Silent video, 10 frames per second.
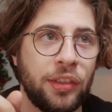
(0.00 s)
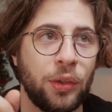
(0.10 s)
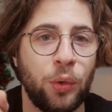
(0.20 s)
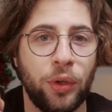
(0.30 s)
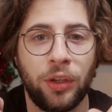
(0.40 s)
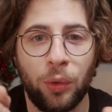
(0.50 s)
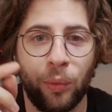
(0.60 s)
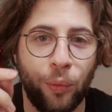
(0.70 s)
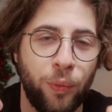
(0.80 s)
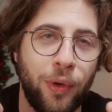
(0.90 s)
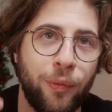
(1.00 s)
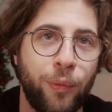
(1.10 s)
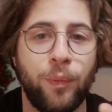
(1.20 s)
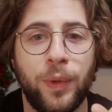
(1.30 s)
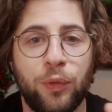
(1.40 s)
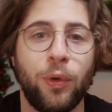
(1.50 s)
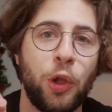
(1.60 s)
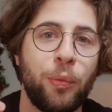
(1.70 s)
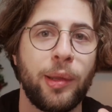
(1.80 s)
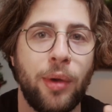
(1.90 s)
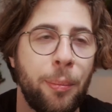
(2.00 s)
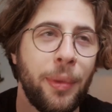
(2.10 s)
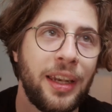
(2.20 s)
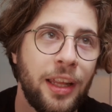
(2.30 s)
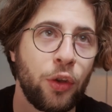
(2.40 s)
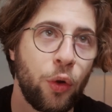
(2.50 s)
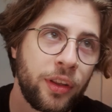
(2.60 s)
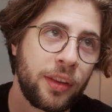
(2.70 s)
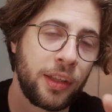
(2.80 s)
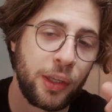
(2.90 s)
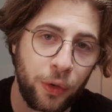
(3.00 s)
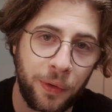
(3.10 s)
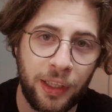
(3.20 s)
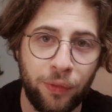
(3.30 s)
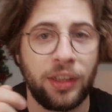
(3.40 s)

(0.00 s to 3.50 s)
So with one of them I mainly talk theory,